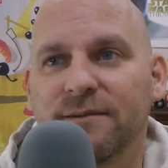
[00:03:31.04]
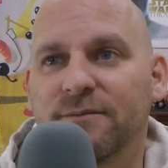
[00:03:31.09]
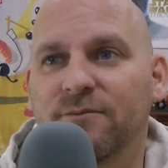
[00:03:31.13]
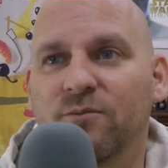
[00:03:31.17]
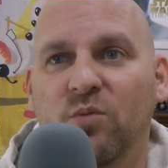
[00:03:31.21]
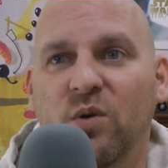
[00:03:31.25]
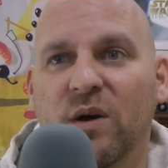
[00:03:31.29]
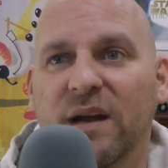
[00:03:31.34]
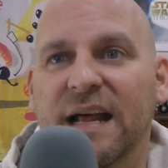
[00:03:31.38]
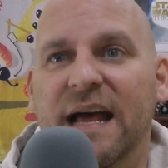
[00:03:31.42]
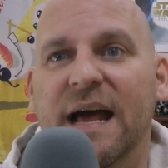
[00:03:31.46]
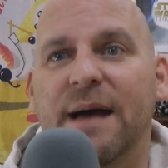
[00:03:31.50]

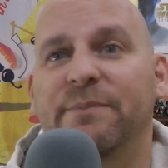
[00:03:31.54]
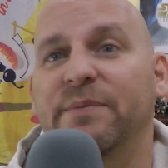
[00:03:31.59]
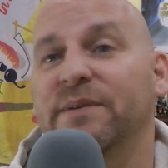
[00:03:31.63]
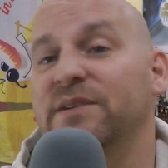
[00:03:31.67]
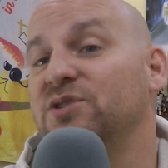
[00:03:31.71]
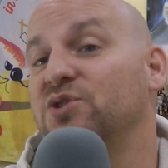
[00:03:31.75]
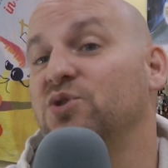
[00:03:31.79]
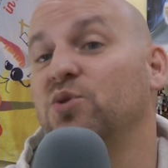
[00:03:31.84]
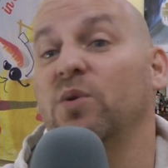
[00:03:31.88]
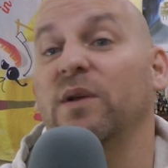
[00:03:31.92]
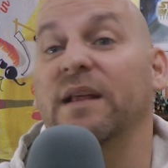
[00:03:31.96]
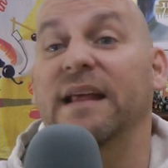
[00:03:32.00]
what
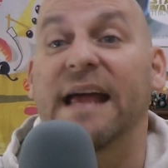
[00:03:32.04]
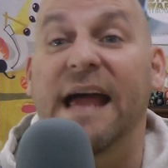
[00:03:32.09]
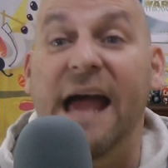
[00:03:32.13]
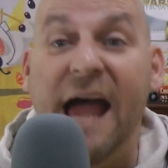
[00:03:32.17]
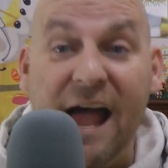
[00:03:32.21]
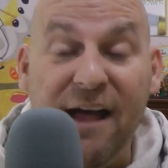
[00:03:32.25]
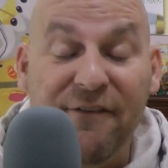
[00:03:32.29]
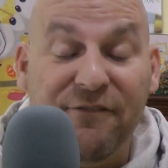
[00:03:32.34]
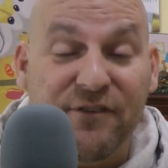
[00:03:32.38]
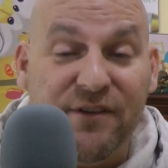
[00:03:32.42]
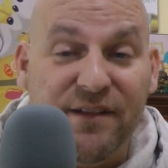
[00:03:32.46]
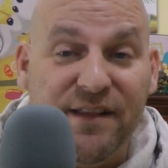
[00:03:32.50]
happens shortly
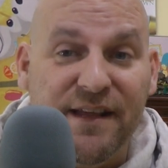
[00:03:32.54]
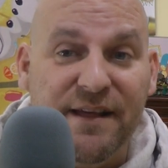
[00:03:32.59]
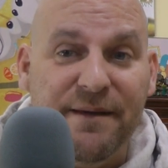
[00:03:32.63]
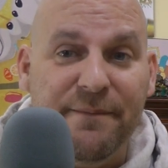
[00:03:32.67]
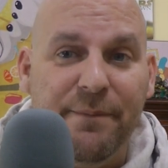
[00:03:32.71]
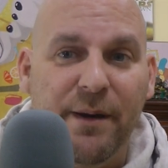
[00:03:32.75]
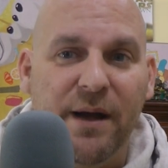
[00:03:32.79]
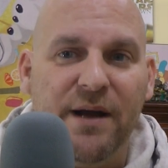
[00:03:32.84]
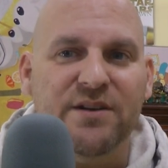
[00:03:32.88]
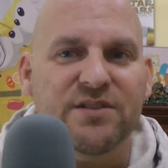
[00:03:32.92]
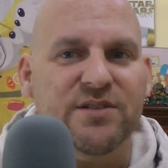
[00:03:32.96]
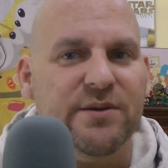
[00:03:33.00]
after the
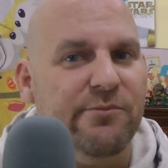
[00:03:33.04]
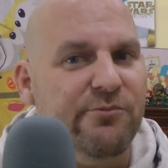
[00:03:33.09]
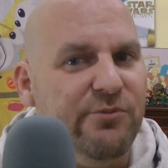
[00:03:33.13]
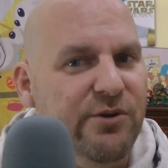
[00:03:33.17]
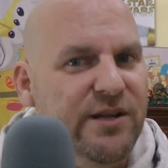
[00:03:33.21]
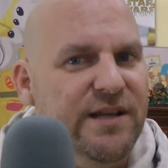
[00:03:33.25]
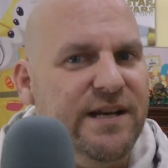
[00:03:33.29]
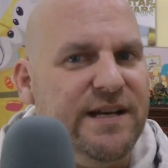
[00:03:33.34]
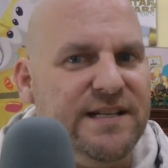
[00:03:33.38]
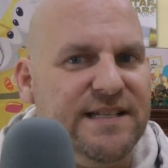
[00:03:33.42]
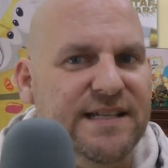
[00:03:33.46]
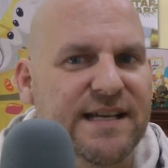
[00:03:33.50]
Empire. So I'm
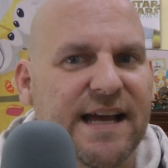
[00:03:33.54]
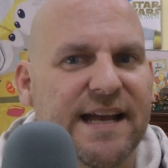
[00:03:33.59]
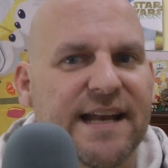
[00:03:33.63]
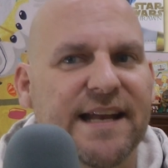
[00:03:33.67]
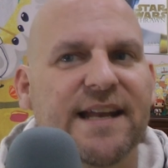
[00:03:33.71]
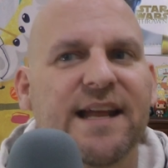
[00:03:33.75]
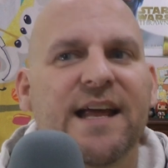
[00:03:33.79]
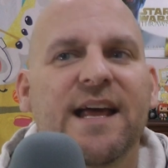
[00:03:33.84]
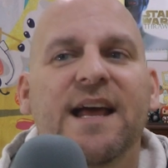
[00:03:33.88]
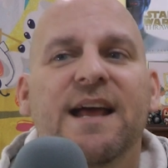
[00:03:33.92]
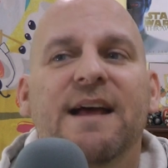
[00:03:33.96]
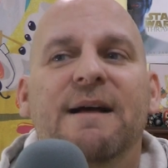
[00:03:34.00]
really
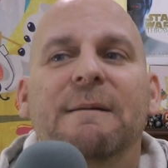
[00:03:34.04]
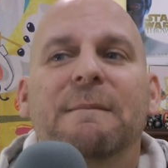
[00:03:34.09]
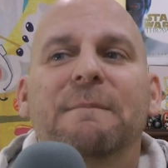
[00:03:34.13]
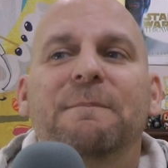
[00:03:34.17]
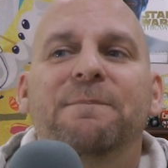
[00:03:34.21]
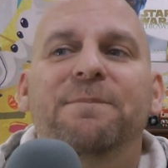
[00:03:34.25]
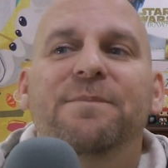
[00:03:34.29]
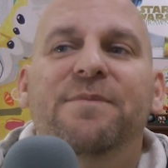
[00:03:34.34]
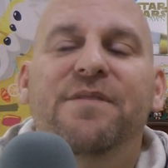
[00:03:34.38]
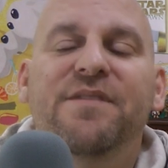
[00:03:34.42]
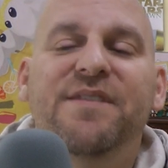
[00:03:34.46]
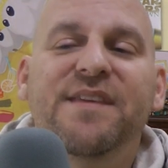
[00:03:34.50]
excited.
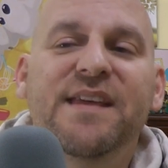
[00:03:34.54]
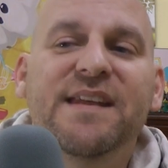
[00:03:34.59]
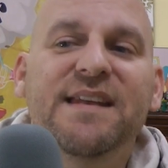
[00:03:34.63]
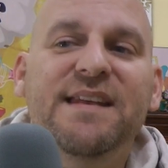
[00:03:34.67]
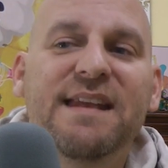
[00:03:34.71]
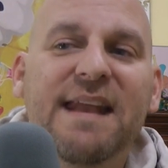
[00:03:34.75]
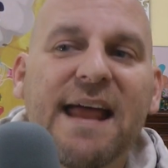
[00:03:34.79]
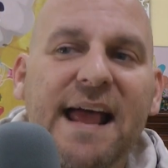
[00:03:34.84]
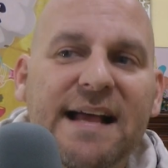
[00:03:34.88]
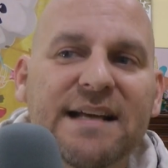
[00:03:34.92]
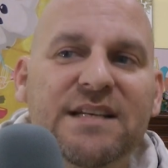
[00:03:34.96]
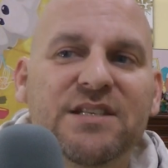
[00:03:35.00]
The
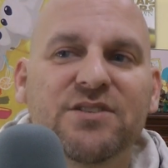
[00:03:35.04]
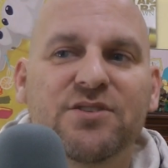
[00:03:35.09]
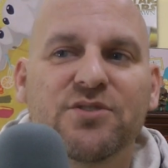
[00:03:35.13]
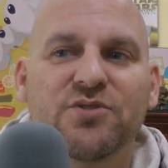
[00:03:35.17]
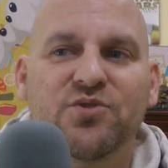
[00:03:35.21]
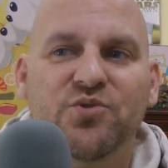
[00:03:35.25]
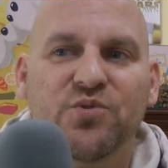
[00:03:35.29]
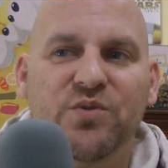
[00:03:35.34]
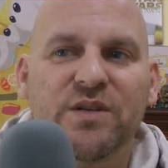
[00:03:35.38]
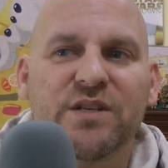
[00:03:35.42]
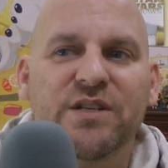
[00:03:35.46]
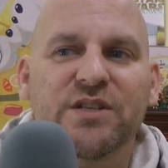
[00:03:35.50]

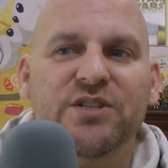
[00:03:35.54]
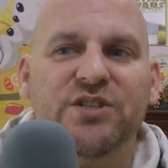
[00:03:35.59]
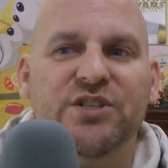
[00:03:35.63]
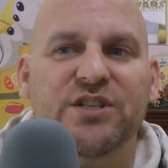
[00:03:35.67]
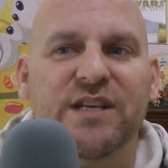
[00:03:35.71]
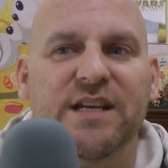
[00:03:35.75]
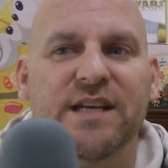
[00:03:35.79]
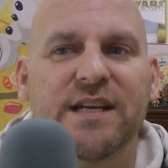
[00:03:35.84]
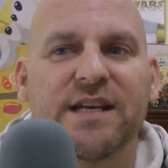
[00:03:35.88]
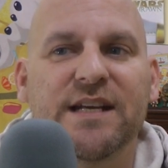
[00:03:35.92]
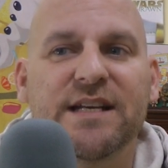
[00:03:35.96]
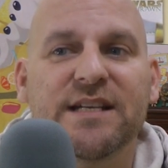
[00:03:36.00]
next
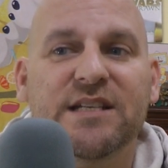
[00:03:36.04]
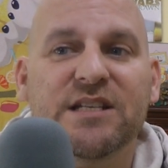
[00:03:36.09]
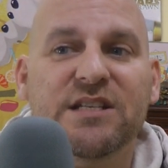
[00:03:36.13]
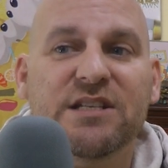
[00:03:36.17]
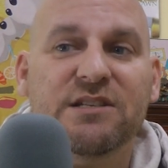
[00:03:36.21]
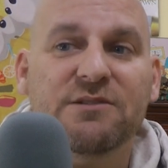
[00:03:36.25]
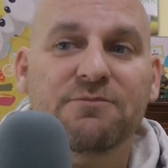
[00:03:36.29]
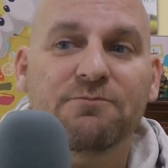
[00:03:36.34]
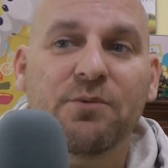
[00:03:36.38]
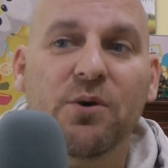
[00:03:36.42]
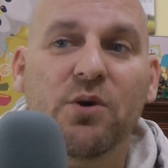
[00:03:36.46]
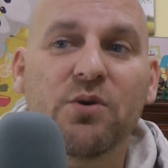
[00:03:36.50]
trilogy is
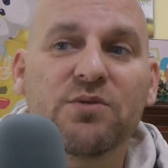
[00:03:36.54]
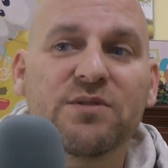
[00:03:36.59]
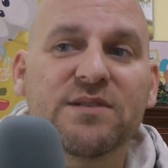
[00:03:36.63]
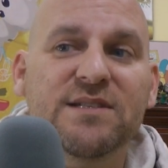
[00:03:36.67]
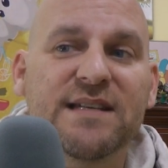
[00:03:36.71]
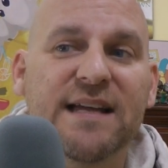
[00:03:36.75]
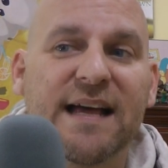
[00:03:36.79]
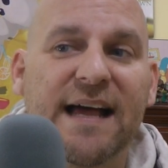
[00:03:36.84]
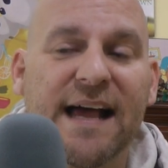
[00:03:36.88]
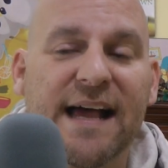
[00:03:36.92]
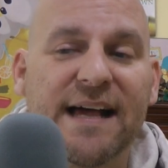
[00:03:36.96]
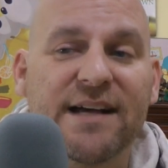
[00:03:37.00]

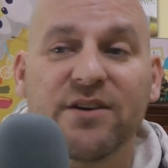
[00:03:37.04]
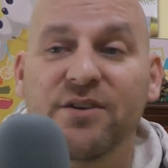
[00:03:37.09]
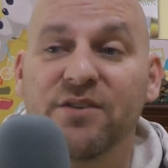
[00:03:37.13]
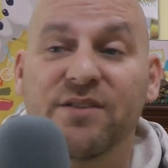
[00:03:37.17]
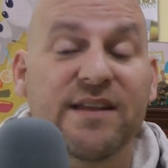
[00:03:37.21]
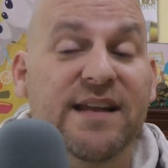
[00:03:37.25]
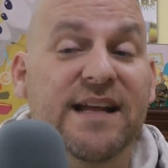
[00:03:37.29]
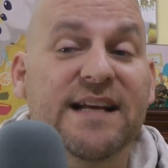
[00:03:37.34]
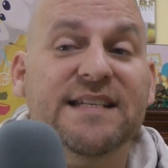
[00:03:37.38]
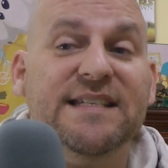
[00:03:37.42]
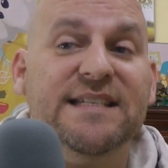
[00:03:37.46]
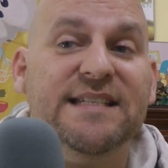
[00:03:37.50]
supposed to act, or
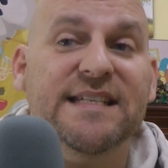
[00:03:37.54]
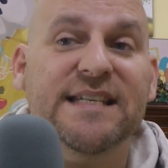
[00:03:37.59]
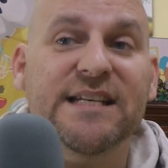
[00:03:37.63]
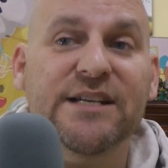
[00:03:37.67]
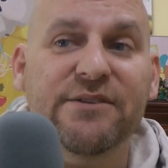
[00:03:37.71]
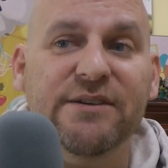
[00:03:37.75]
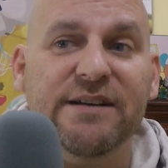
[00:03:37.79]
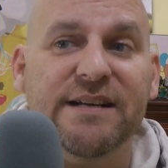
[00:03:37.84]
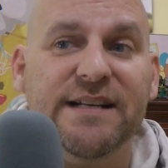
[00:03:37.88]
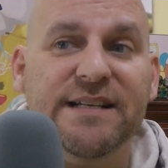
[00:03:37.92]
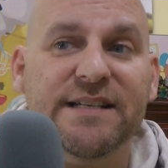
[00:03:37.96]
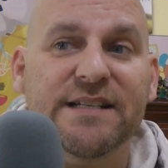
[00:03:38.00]
the next
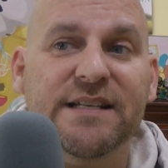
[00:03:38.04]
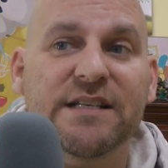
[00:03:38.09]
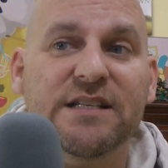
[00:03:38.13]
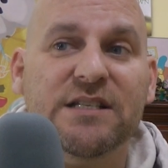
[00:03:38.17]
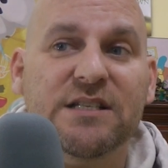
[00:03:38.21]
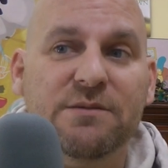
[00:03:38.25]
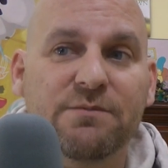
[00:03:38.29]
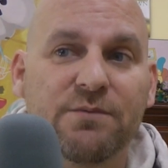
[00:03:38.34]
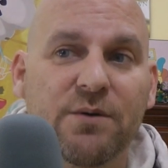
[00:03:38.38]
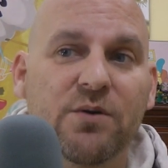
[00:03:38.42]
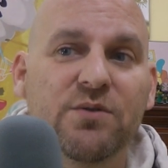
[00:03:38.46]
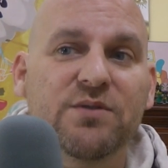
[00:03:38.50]
series is
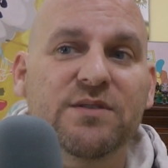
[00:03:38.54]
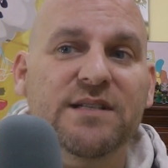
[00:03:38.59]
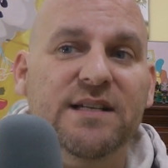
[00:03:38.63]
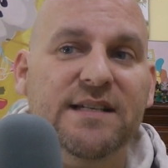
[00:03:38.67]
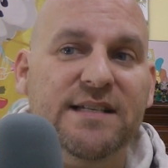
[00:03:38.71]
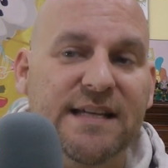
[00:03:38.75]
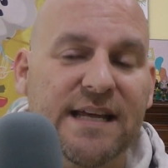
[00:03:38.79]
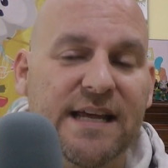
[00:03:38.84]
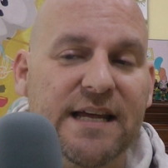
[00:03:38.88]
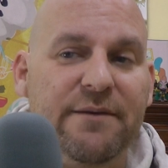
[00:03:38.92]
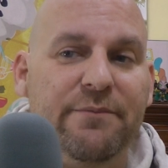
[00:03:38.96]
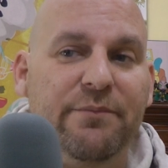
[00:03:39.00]
supposed to
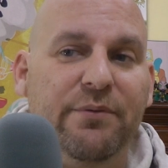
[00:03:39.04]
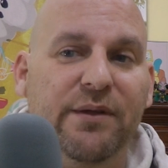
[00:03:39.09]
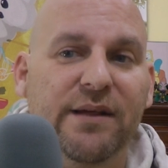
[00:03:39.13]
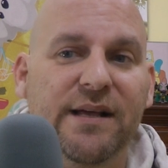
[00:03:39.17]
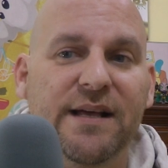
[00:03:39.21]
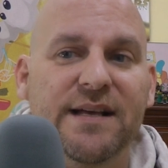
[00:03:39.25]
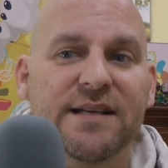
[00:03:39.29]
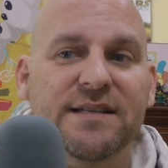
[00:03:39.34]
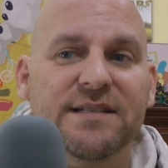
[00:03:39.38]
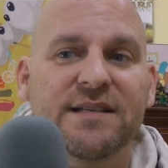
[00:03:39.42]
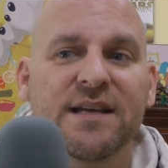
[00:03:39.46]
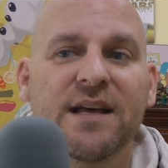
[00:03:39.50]
take
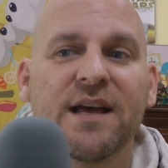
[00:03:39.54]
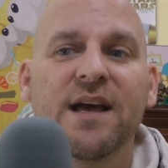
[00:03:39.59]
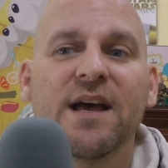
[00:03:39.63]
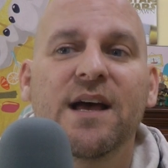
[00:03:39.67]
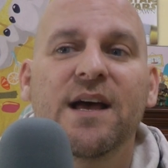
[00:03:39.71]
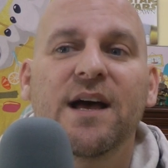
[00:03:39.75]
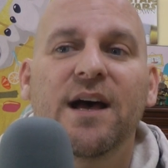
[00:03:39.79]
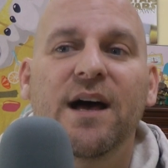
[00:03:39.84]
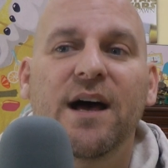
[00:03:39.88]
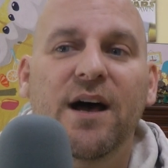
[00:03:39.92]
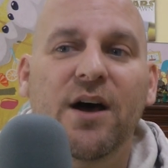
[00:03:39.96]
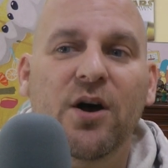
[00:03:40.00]
place
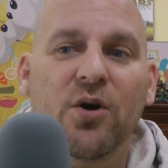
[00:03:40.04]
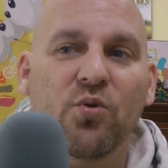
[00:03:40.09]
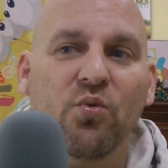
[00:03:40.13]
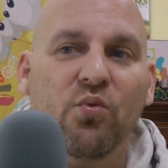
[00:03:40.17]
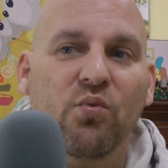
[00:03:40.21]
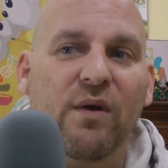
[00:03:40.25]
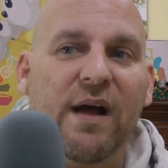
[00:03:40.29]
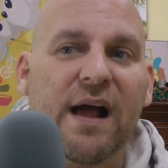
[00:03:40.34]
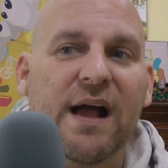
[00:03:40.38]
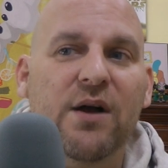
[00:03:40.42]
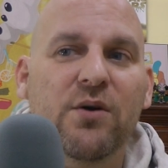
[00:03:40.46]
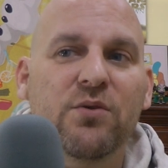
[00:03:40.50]

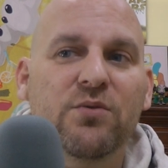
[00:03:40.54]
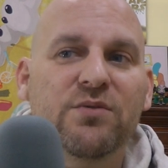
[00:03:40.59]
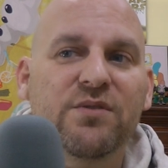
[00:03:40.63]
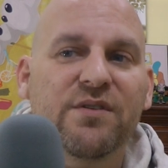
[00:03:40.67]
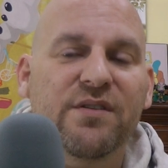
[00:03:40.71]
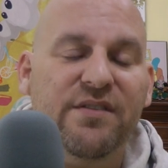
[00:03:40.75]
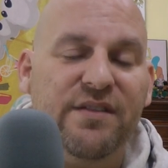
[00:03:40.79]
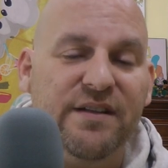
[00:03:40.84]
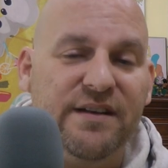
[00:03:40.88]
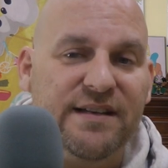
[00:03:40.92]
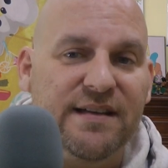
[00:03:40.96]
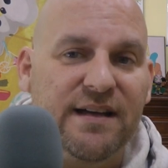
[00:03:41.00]

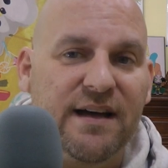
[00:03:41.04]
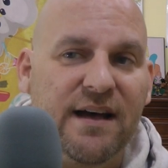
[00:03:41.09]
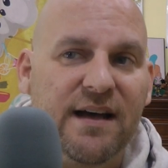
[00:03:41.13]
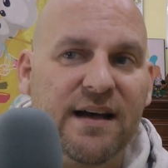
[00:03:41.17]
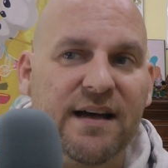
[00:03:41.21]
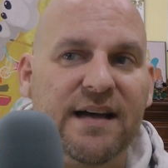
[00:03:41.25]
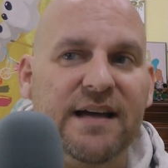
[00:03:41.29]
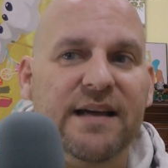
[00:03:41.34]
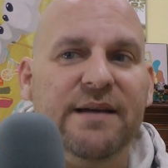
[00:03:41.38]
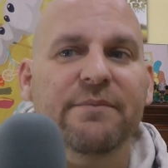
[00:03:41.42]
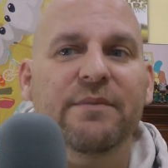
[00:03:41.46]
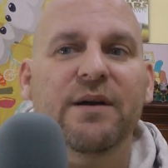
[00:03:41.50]
around the
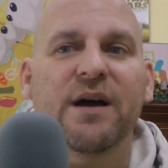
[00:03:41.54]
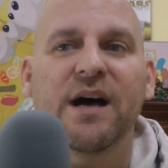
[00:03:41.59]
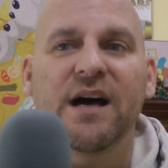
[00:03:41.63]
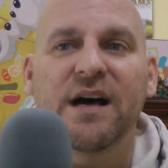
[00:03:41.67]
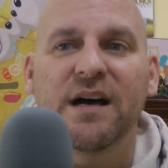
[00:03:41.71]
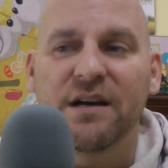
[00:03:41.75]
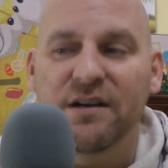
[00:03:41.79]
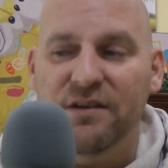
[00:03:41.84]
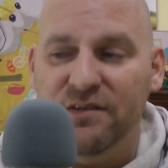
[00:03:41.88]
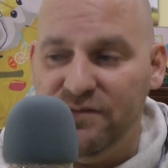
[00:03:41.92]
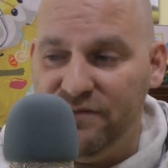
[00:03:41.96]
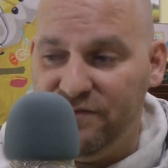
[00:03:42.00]
time
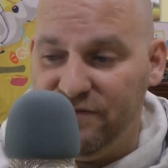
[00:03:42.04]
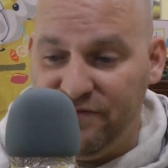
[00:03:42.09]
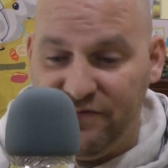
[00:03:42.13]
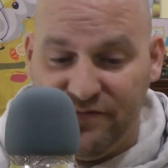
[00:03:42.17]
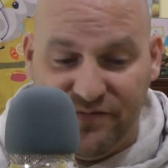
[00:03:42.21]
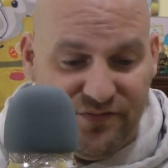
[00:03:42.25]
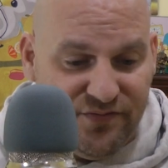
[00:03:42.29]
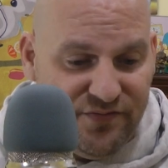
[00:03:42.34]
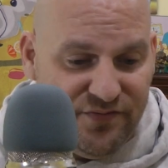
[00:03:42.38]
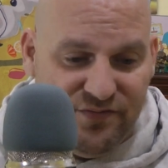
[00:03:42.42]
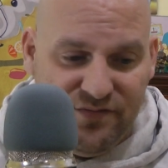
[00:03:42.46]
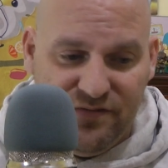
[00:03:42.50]

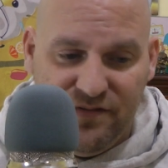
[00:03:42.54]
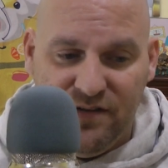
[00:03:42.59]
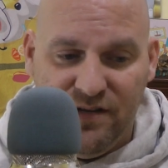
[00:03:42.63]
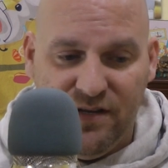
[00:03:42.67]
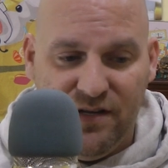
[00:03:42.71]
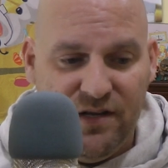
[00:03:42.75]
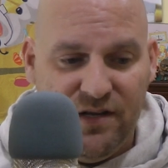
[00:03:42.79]
of